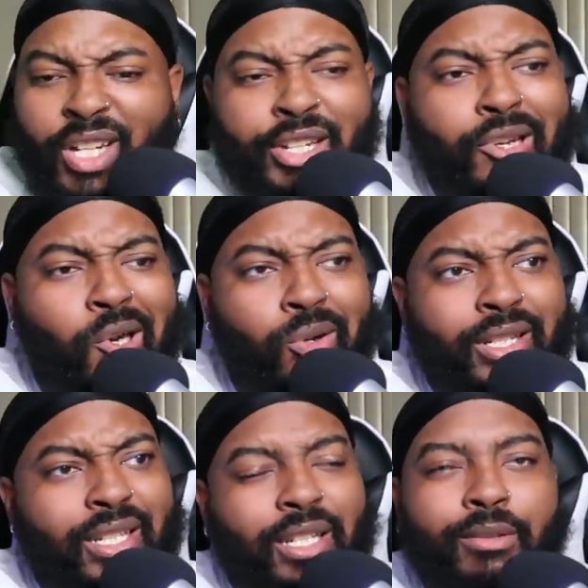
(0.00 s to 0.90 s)
you know,
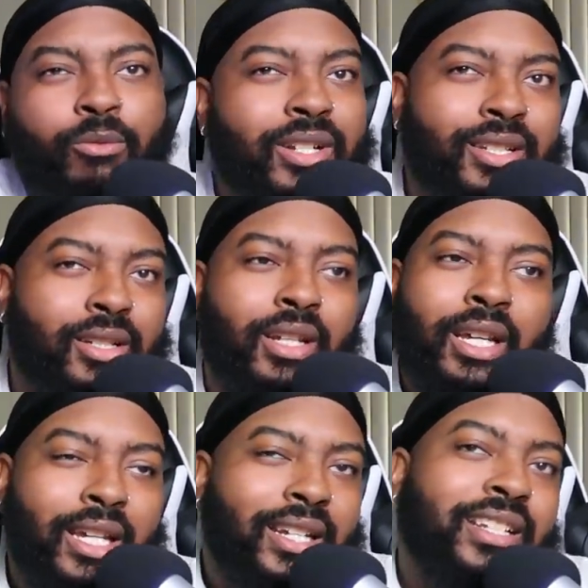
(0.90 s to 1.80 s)
it doesn't
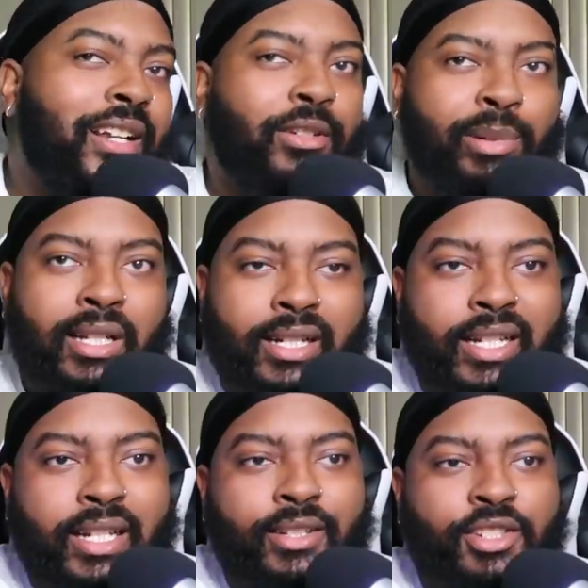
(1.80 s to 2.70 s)
have to be like
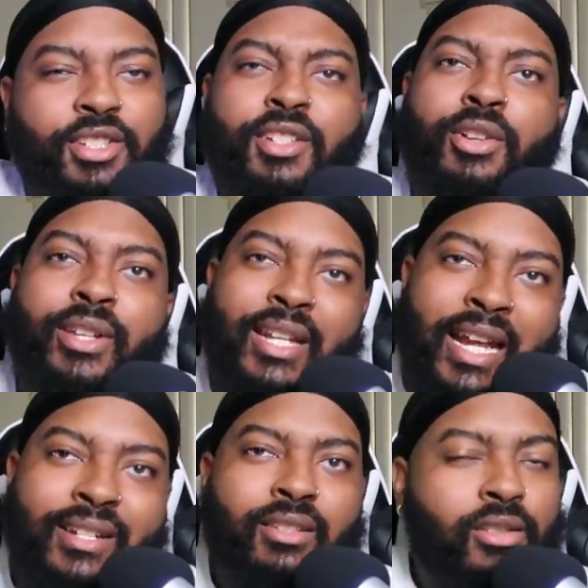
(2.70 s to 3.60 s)
that. Just, you know, it
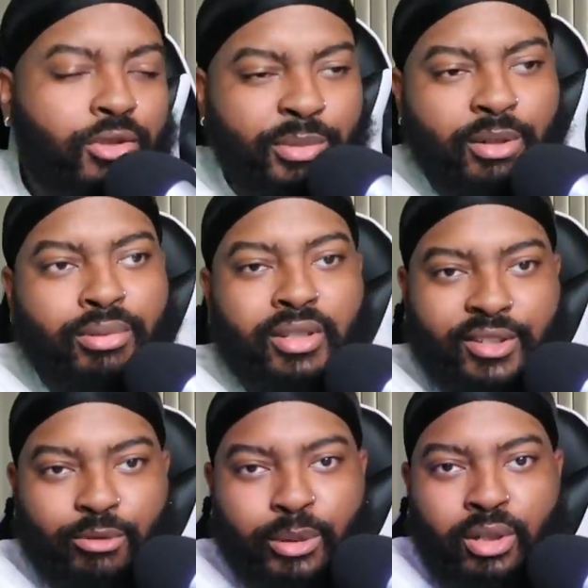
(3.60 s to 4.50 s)
adds a little bit of
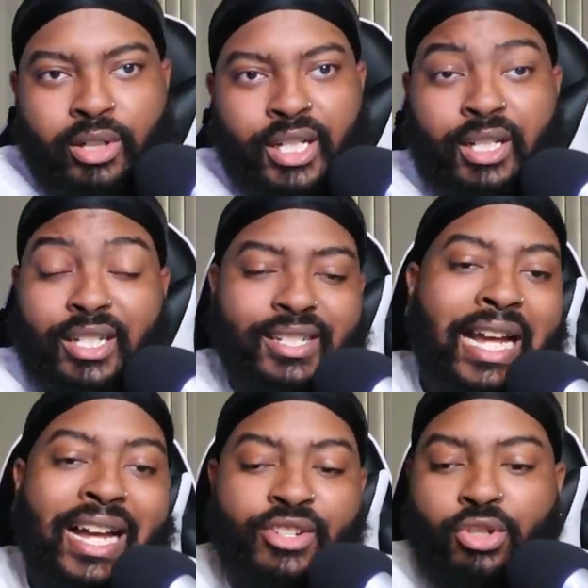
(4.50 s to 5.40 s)
believability. These
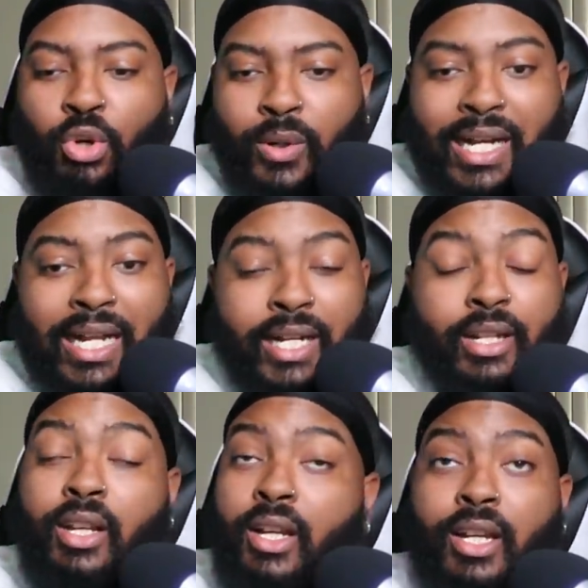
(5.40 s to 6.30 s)
guys are going at
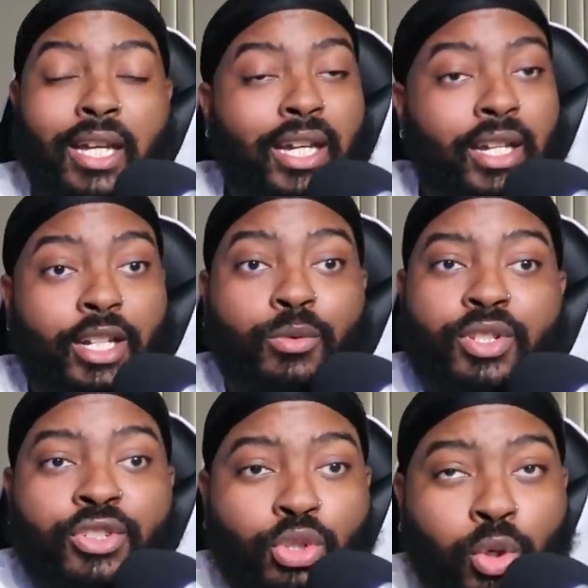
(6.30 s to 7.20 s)
it, and it
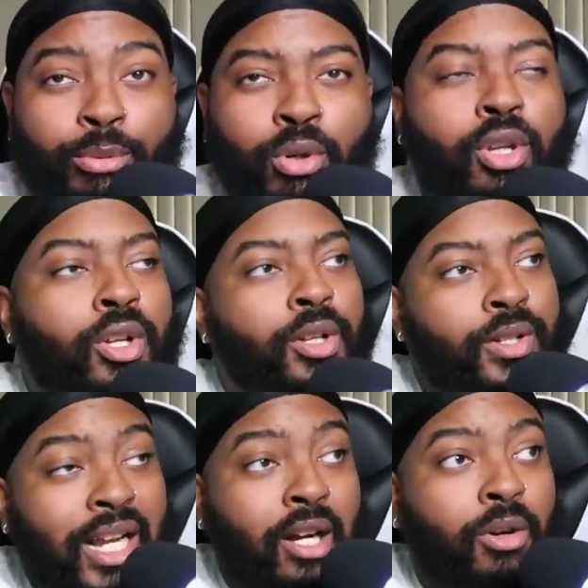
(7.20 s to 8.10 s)
was enjoyable.
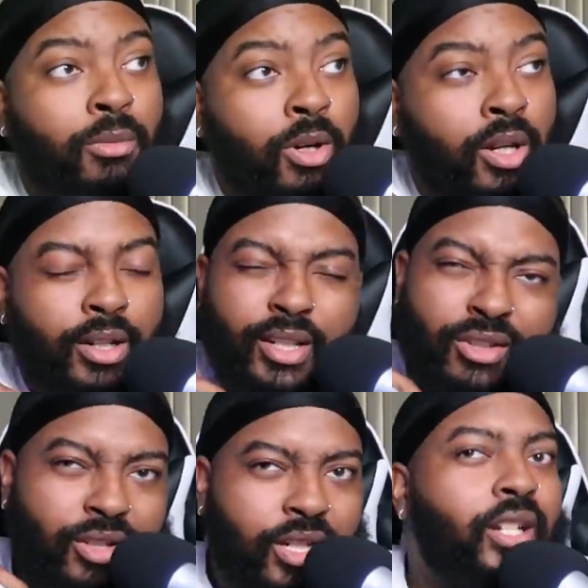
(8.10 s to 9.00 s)
Now,
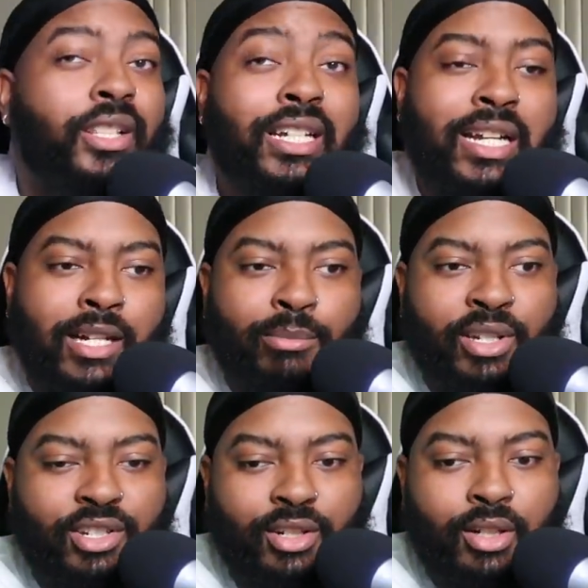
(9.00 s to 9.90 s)
there's another thing I gotta
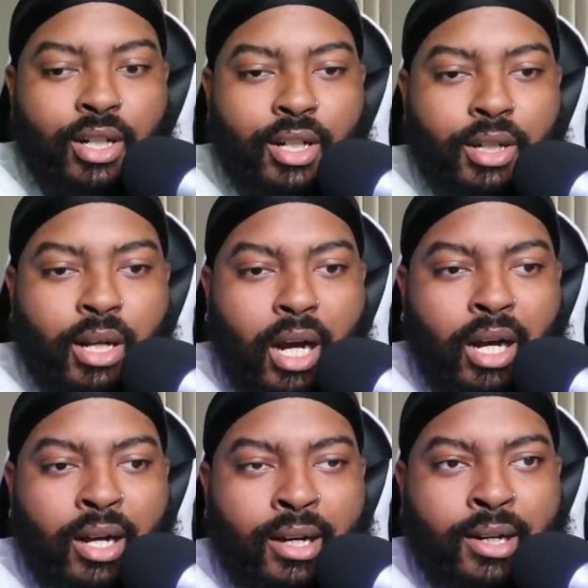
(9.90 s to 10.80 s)
mention
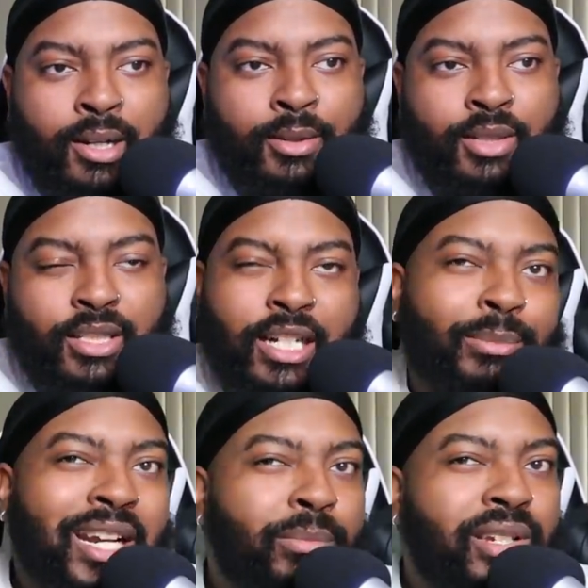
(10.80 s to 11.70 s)
that I'm
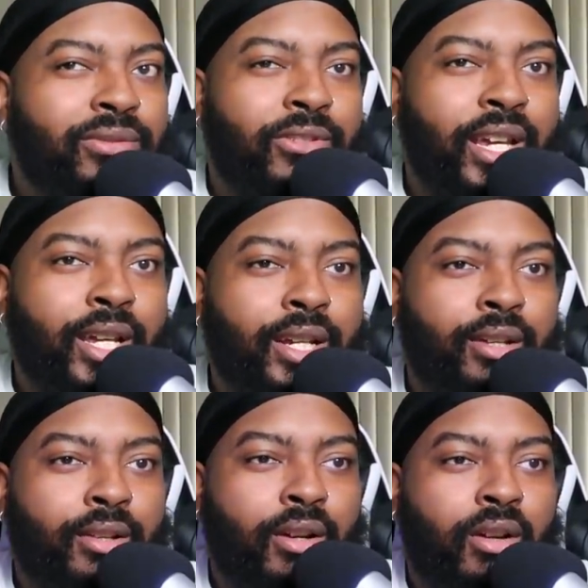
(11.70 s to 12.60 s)
not a big
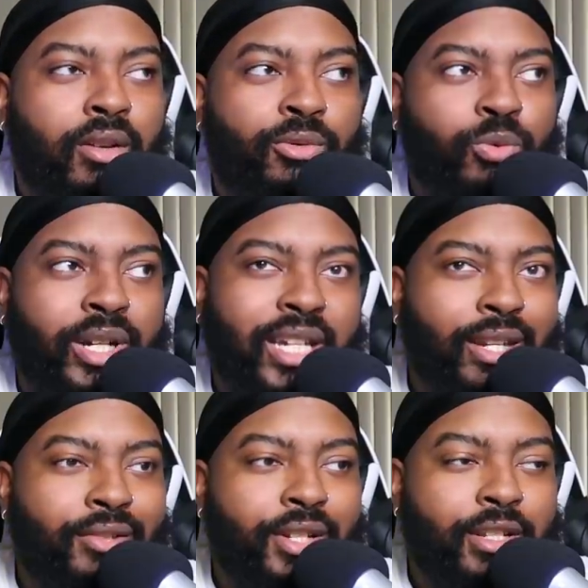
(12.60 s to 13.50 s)
fan of when it
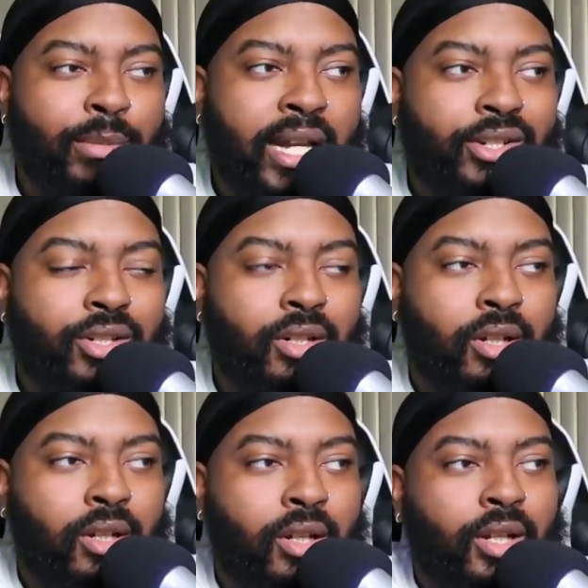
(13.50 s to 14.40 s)
came to this match.
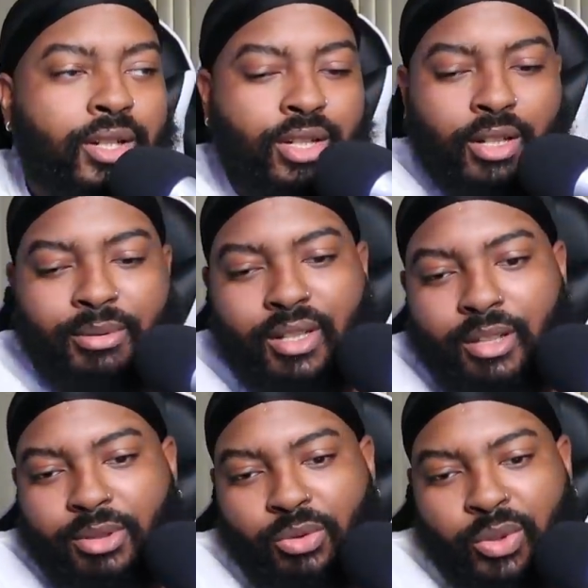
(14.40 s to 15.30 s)

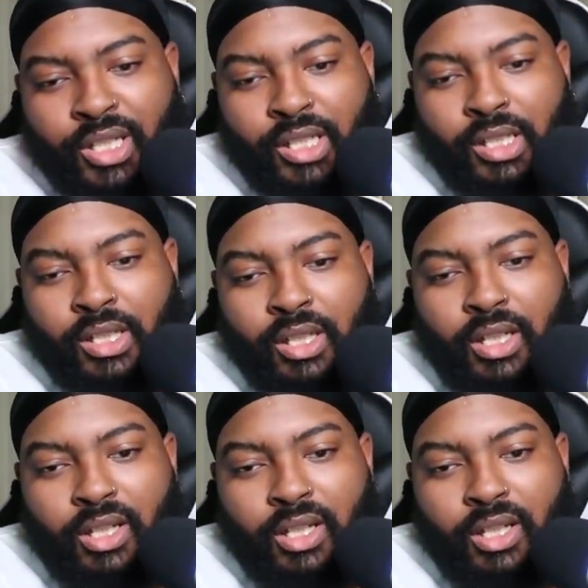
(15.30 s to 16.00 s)
WWE